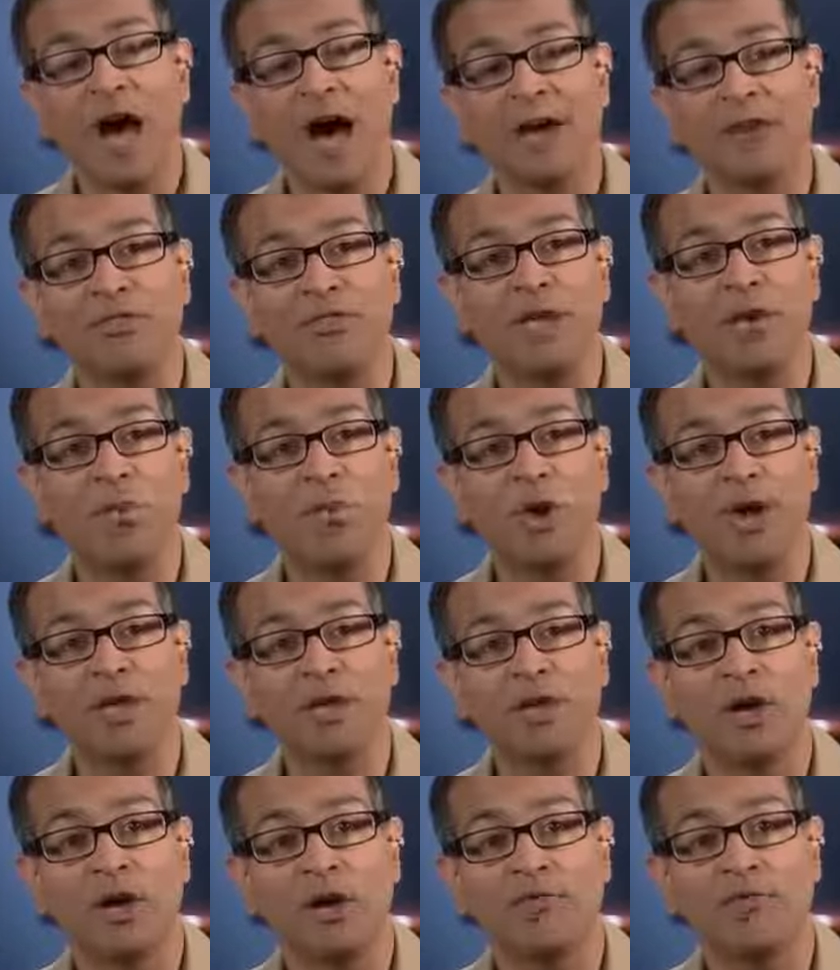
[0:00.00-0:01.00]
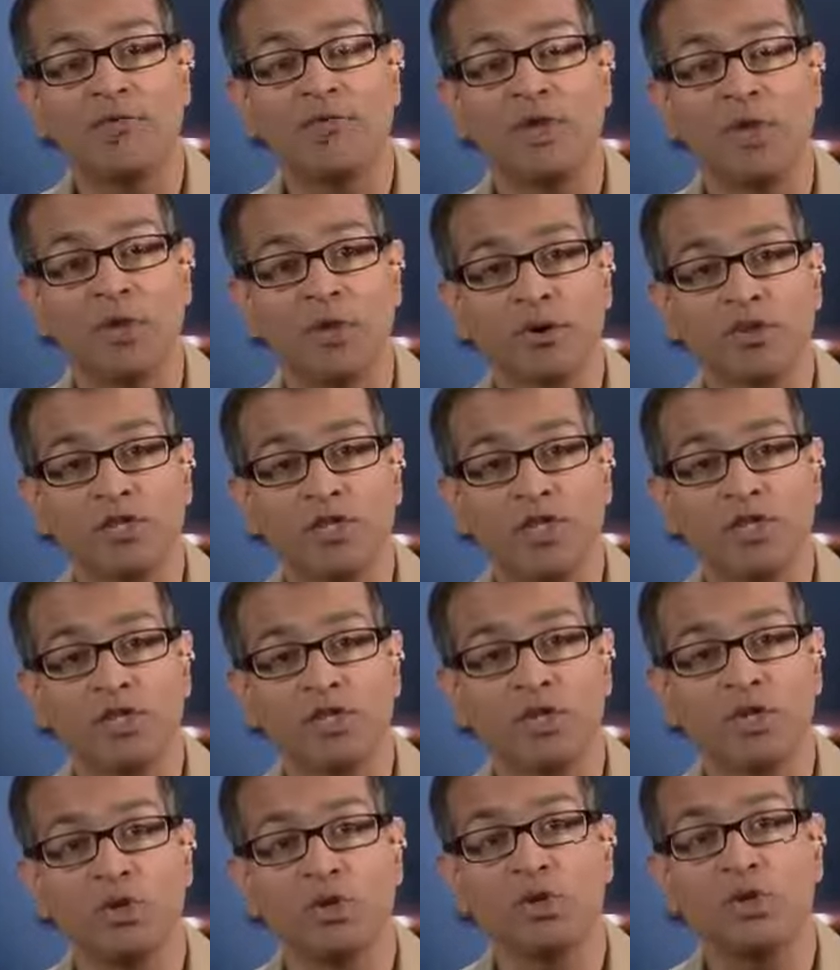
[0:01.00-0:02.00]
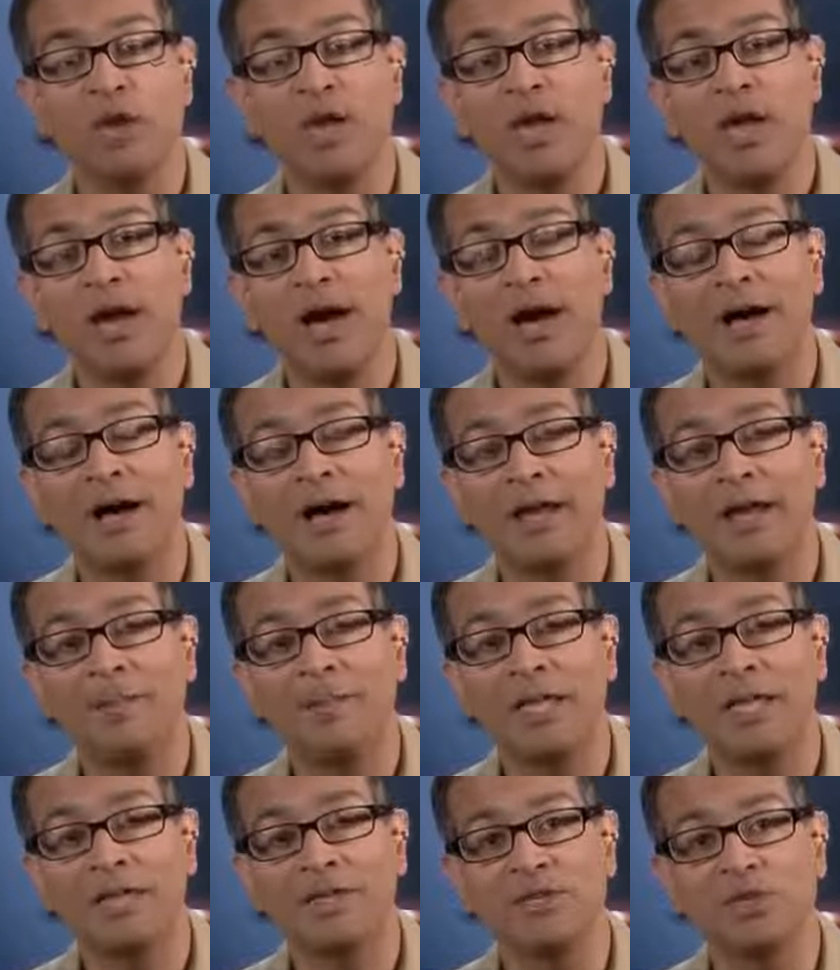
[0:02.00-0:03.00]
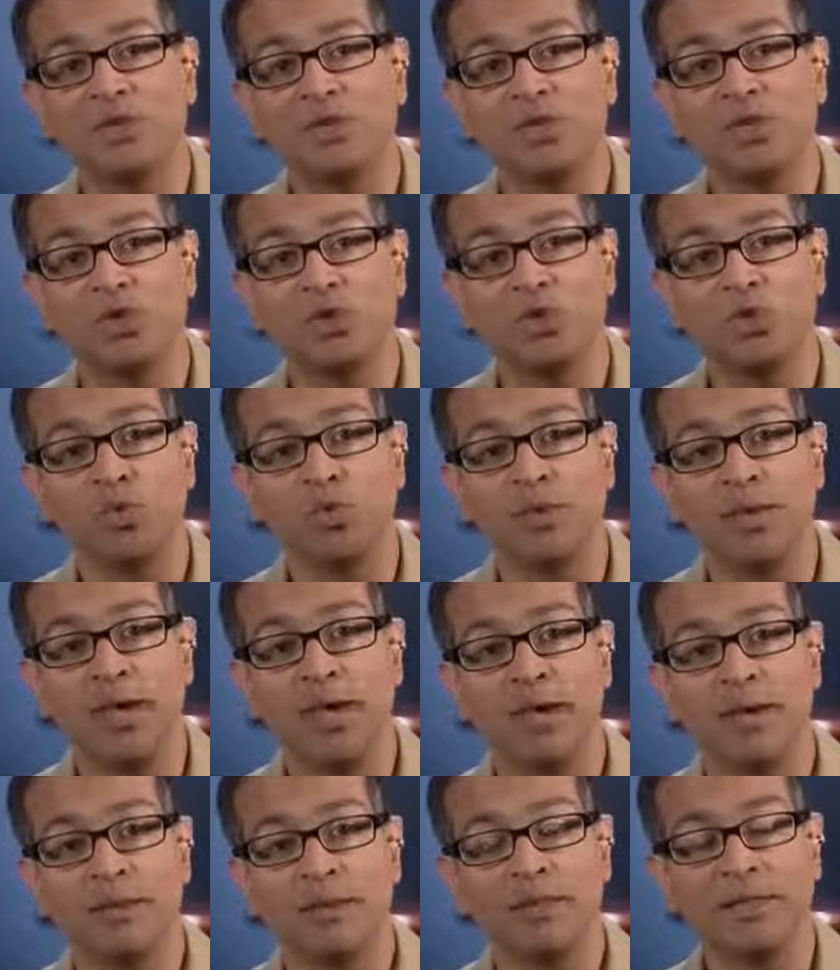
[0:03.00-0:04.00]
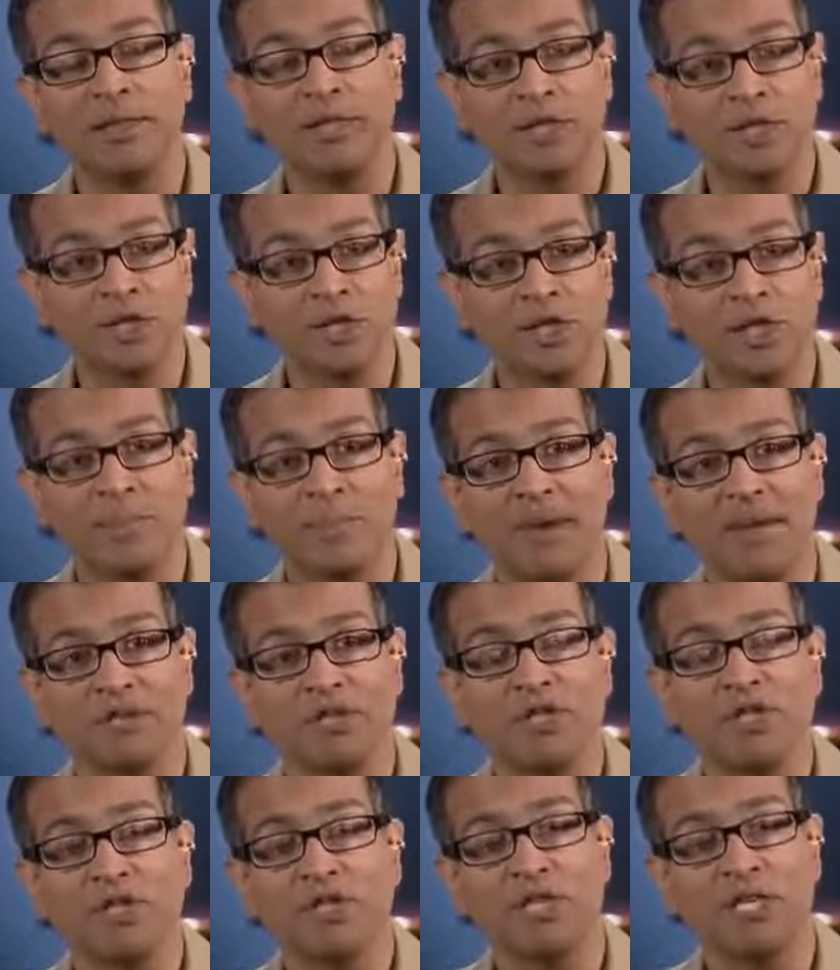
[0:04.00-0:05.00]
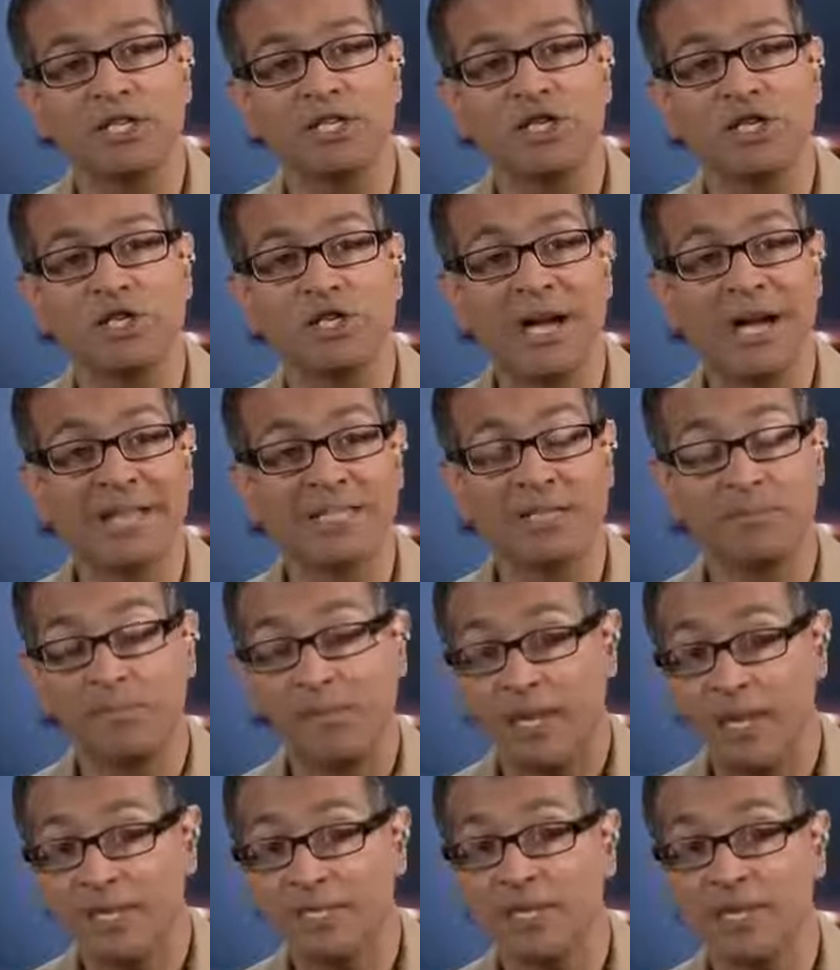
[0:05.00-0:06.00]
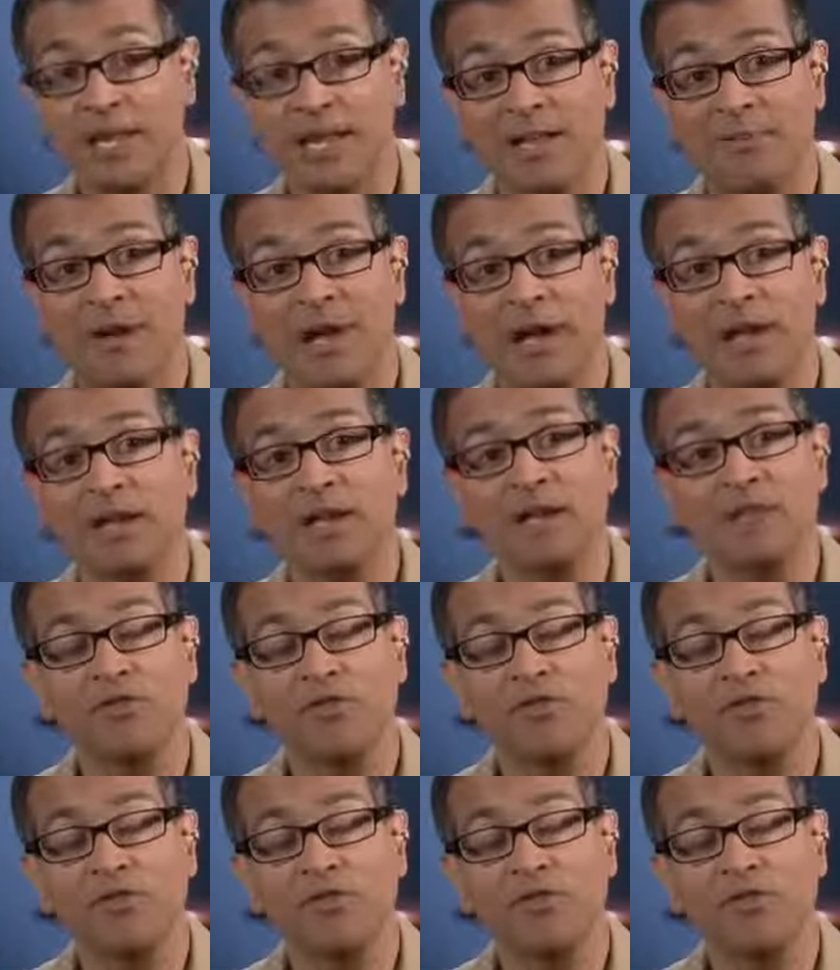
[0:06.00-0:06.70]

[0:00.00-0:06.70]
I think what viewers can do is to listen to the messages and to not demand an antibiotic.